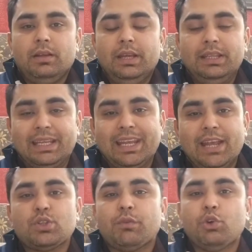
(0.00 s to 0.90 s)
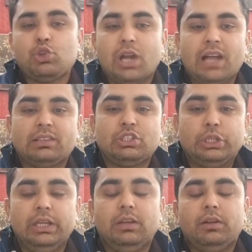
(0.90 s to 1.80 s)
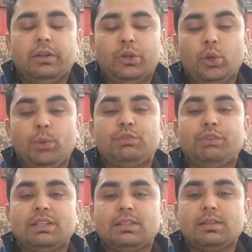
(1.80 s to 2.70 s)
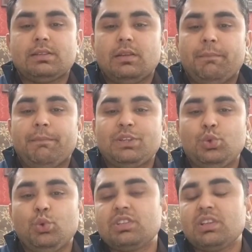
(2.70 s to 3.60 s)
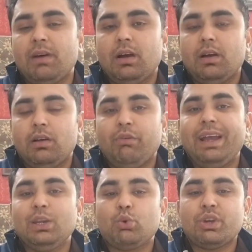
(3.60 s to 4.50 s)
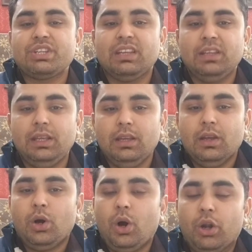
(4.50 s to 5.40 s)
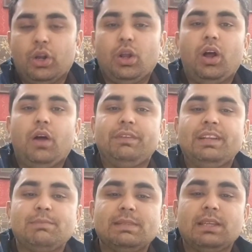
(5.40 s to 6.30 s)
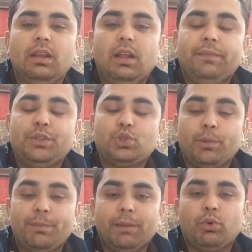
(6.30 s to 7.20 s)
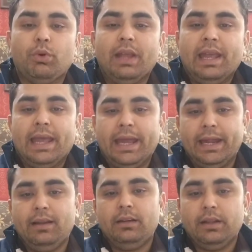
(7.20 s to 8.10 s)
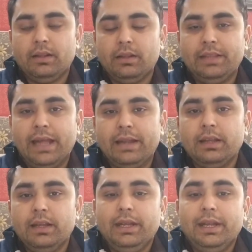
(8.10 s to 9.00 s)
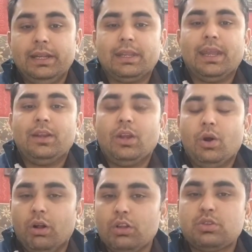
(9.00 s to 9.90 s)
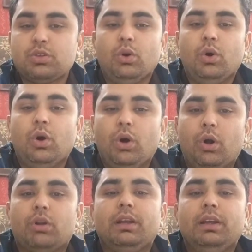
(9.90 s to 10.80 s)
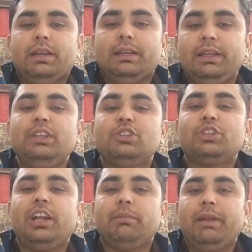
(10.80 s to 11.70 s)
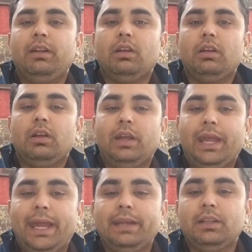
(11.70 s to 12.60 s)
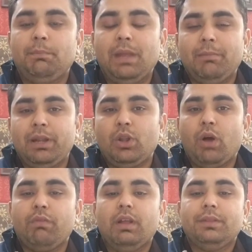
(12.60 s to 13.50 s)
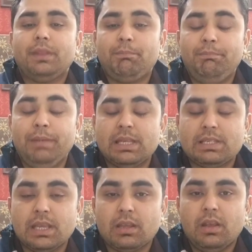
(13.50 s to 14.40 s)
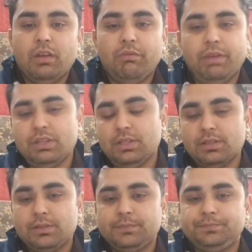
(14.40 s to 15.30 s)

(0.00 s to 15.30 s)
In the case of Gujarat Steel Tubes versus Mazdoor Sabha, while quashing the order of dismissal, the Supreme Court held that it can also order reinstatement and the payment of the basic wages.